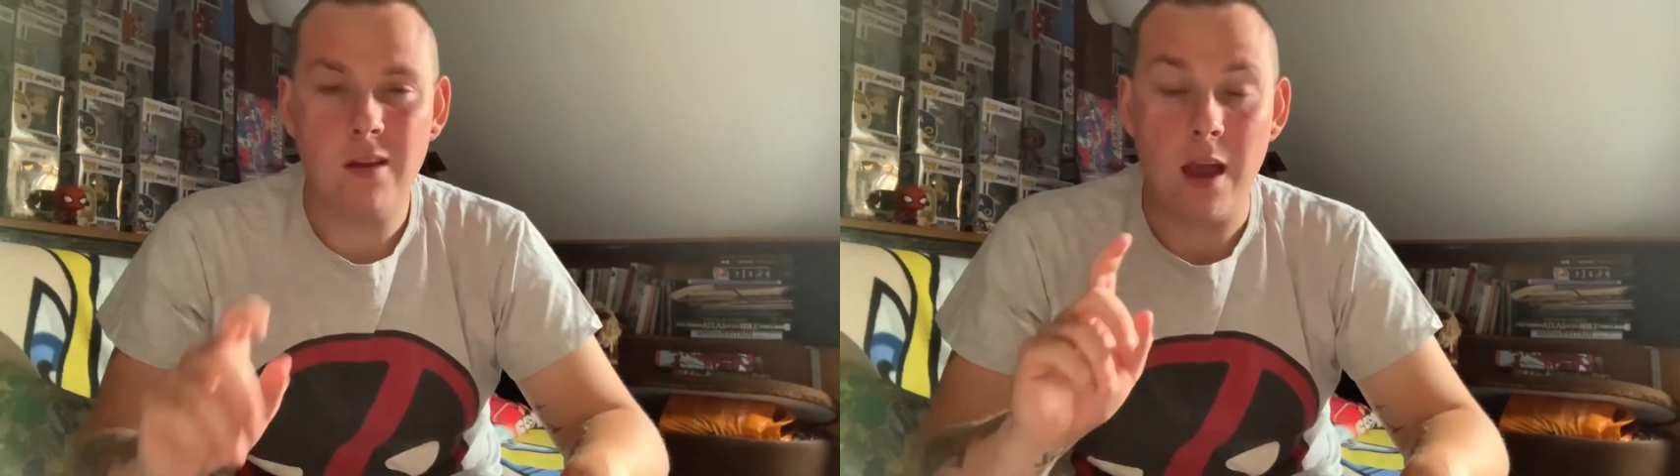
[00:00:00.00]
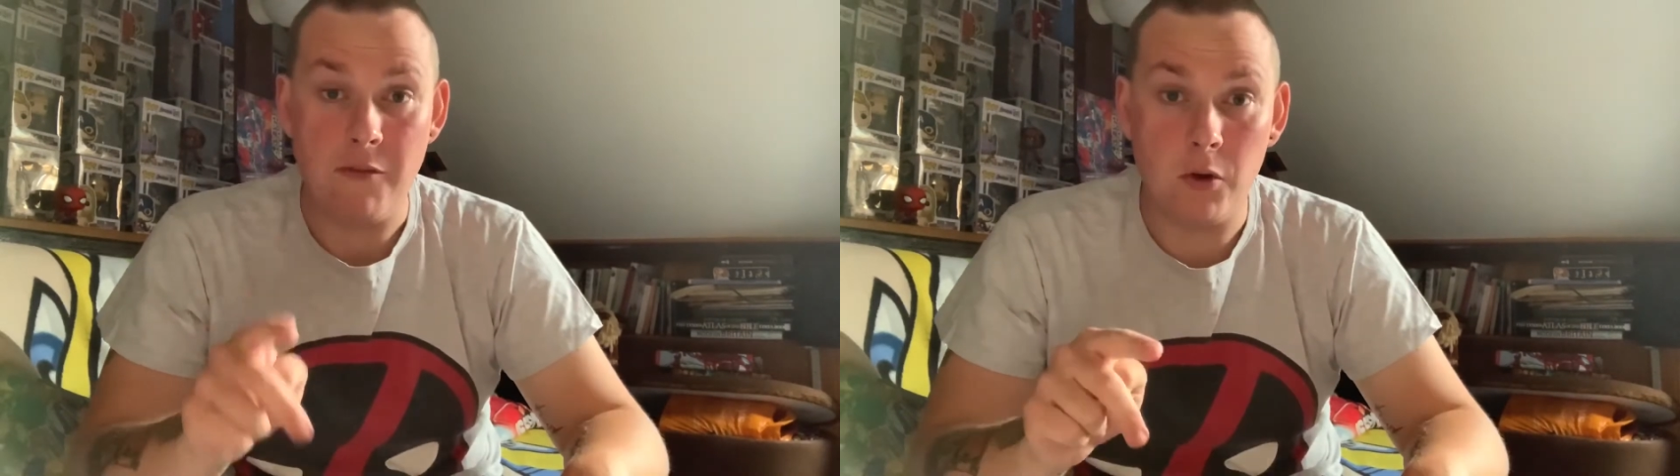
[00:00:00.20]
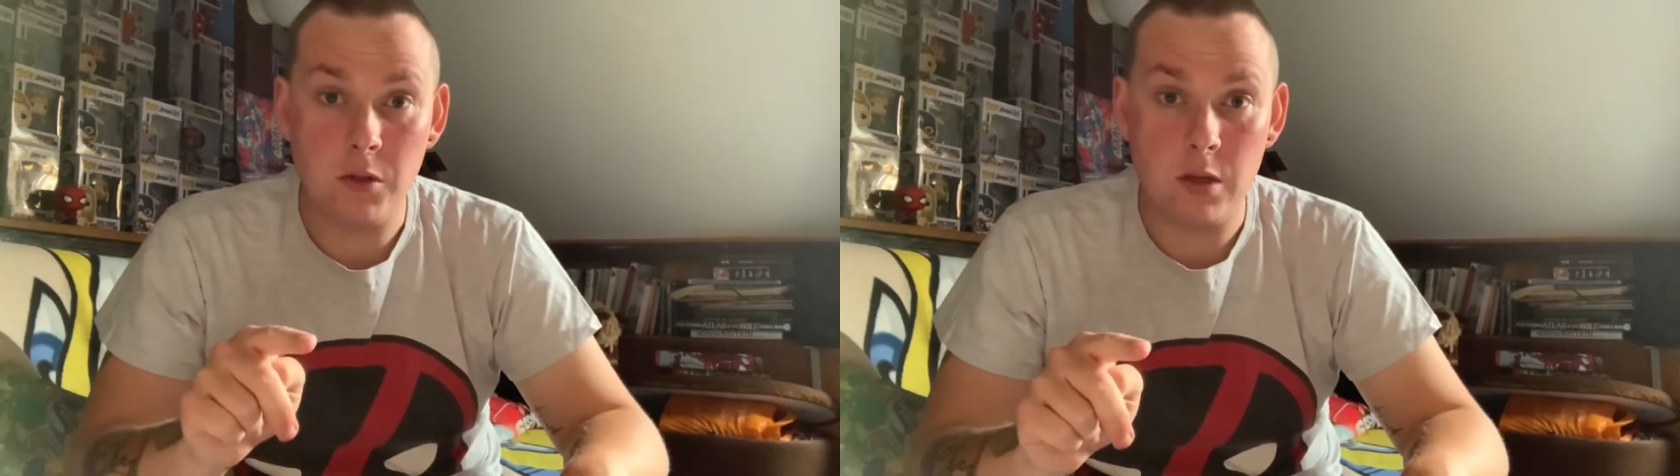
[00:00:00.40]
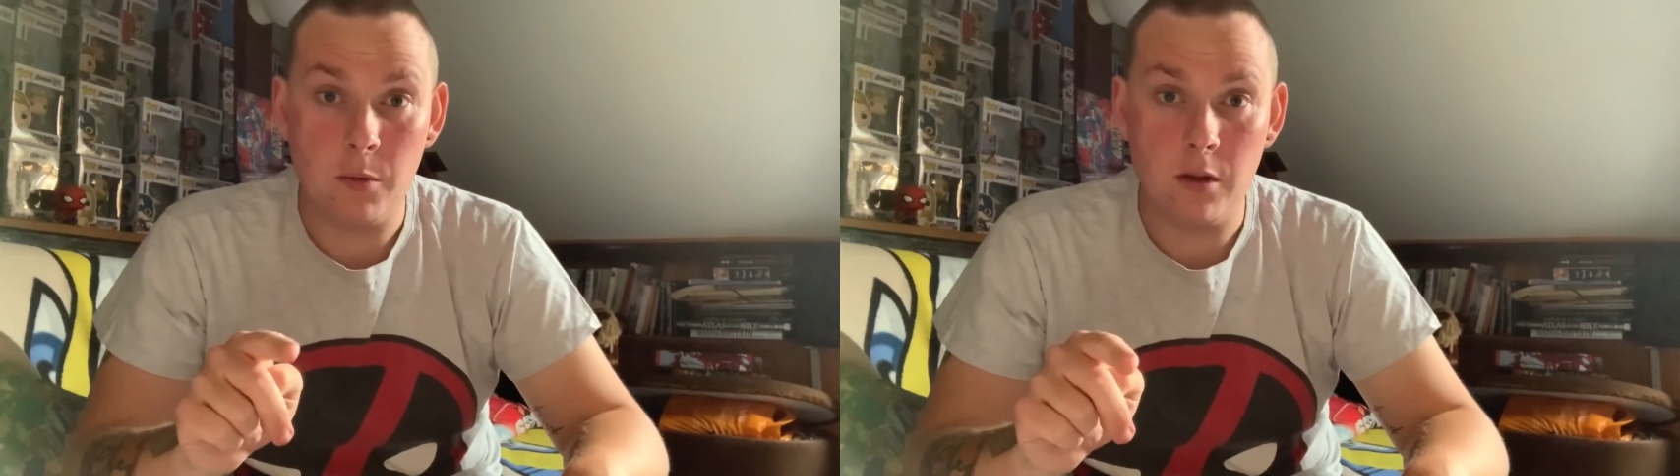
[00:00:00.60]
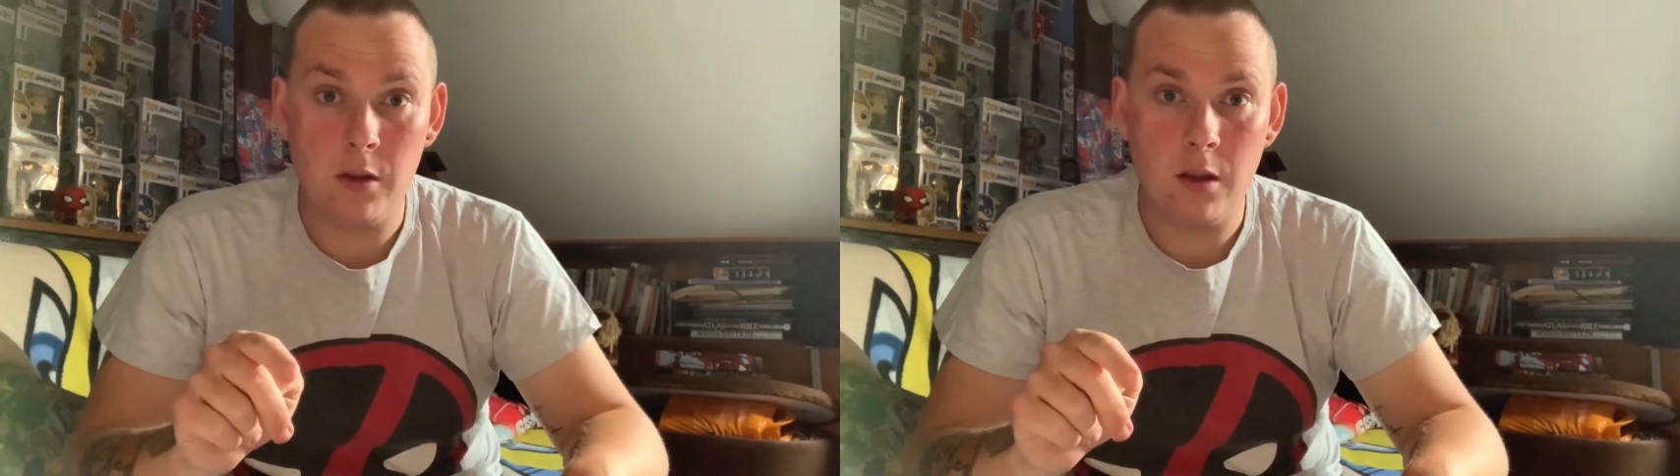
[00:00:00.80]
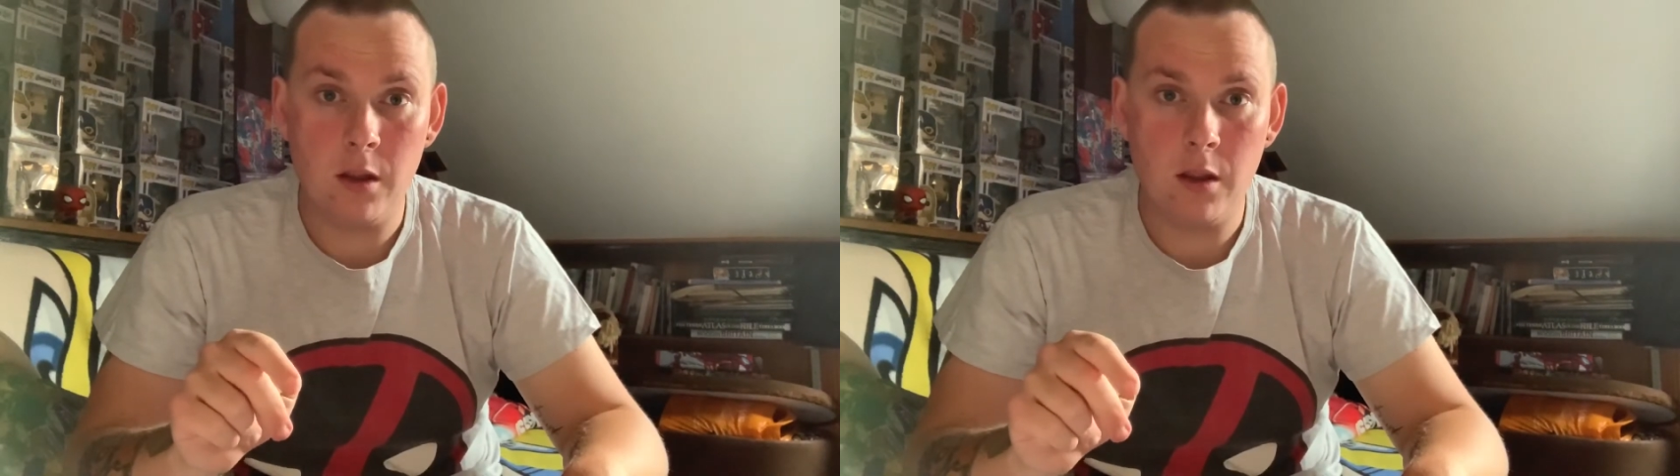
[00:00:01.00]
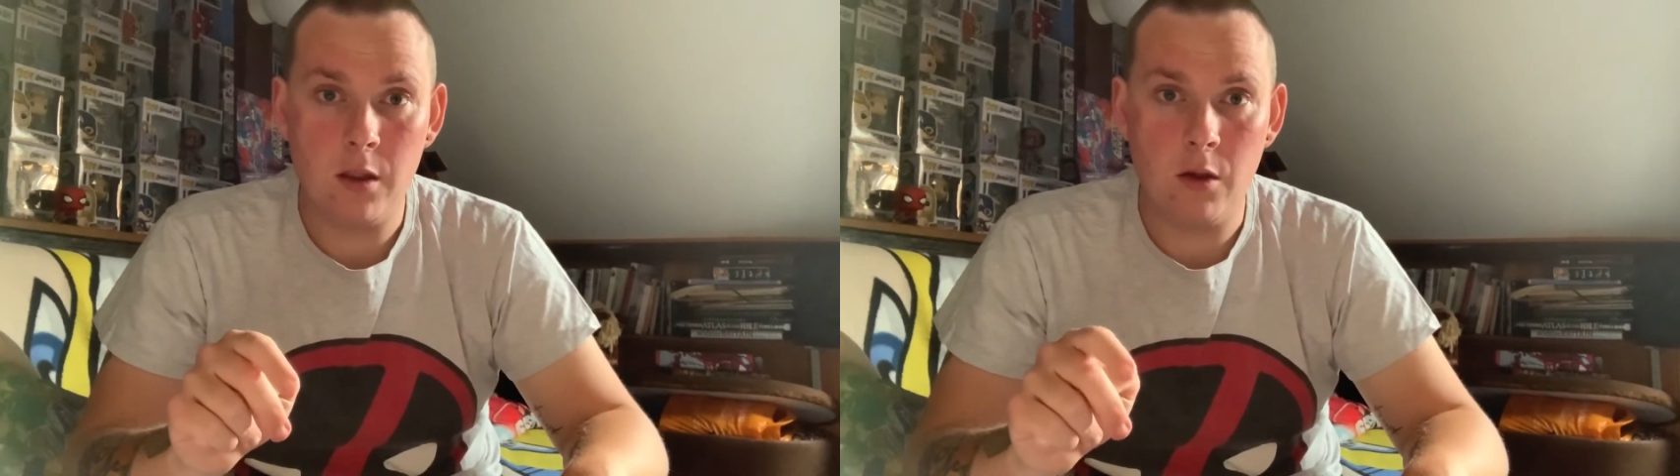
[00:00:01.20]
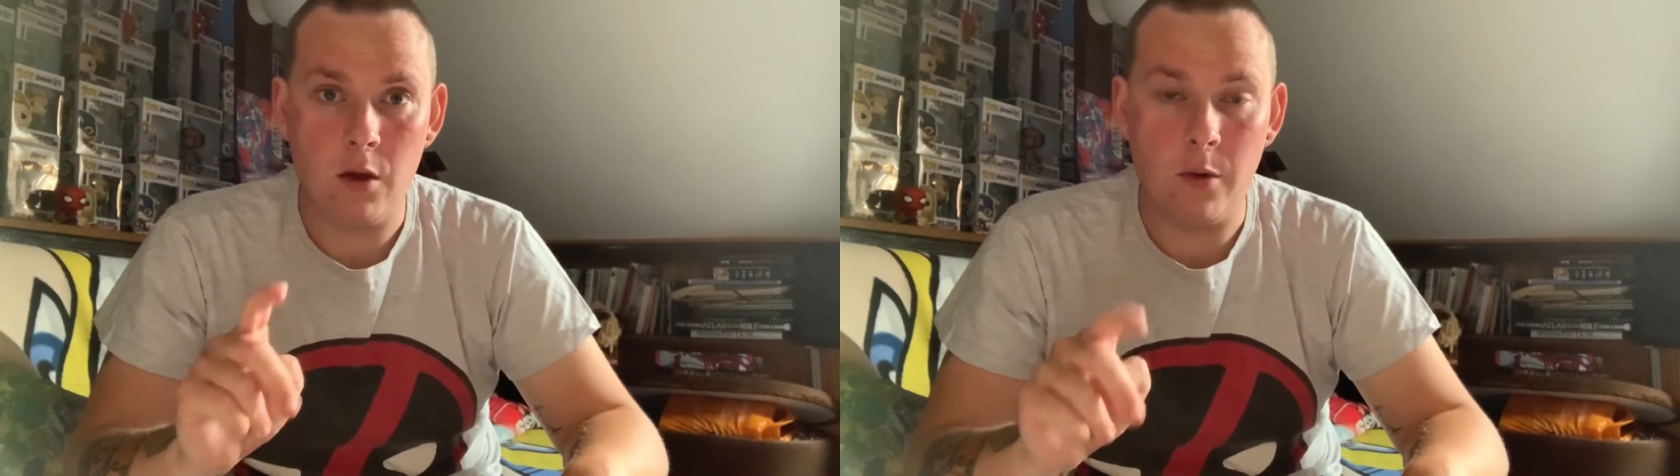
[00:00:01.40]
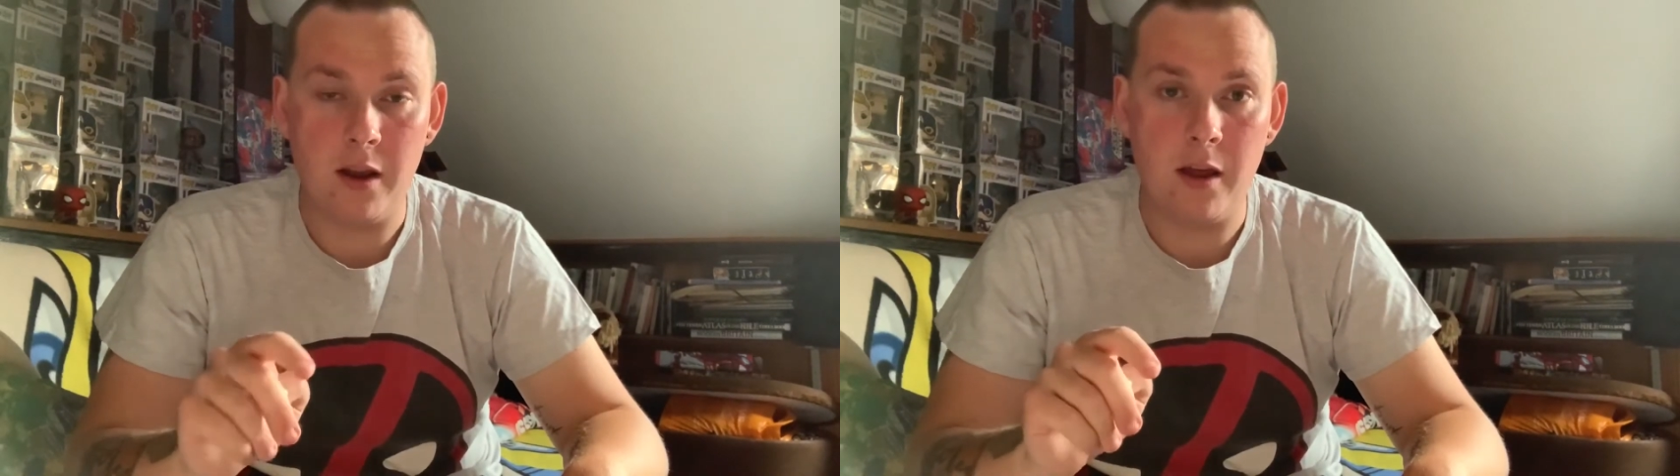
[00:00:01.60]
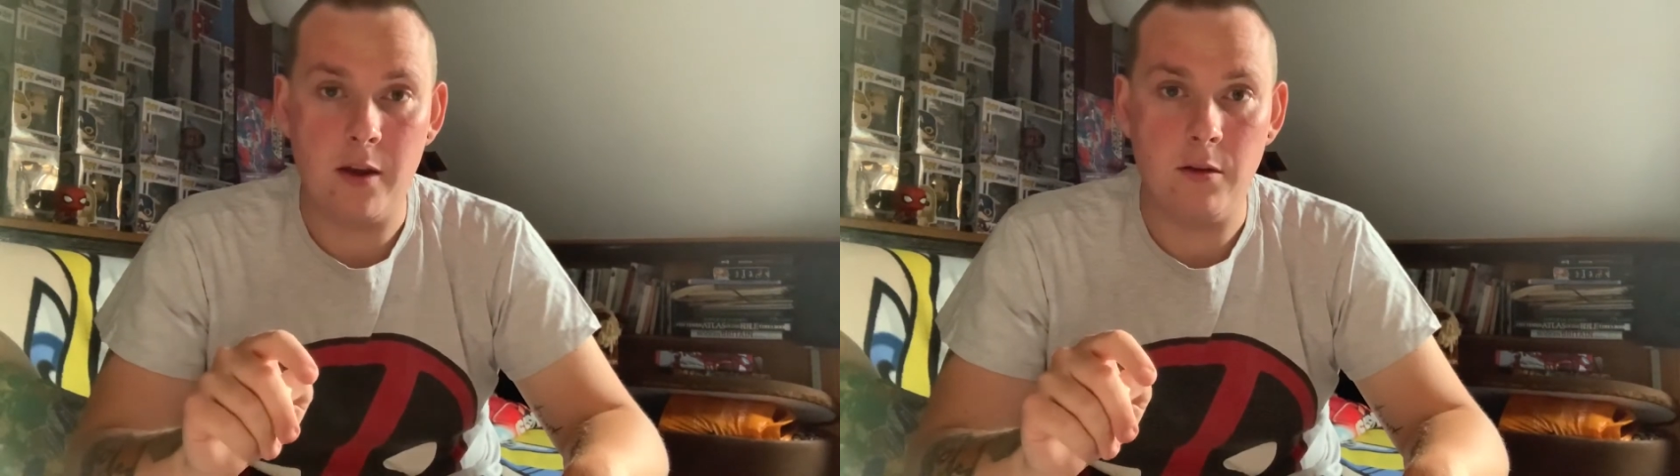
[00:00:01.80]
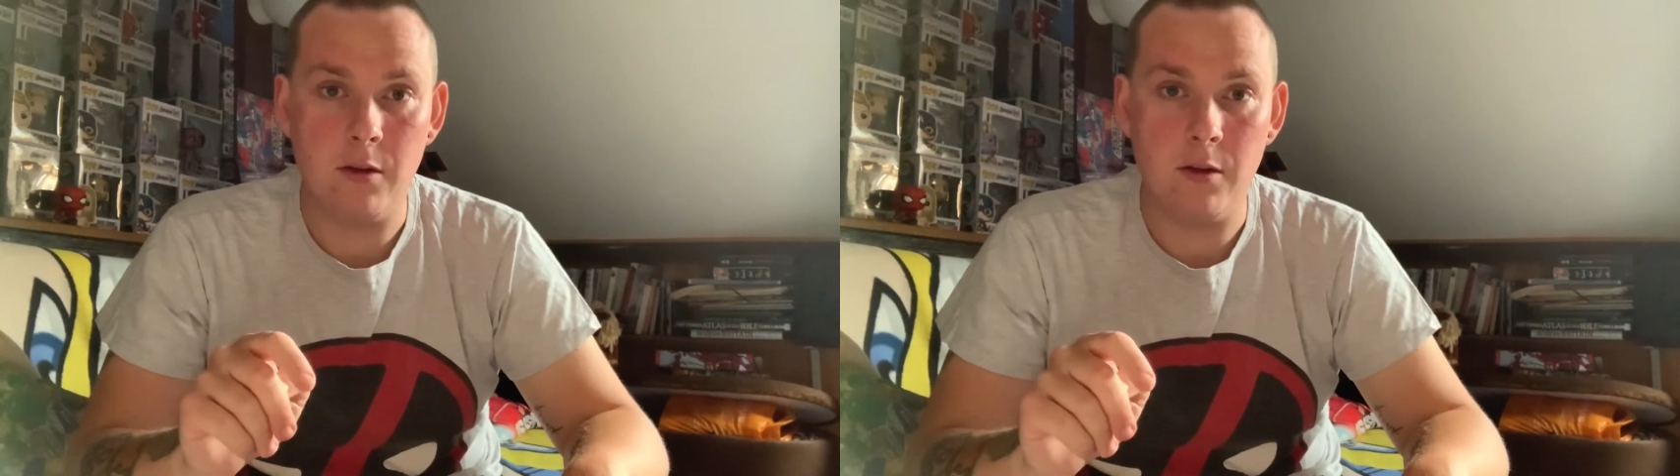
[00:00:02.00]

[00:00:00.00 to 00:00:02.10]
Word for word: If you're someone who I know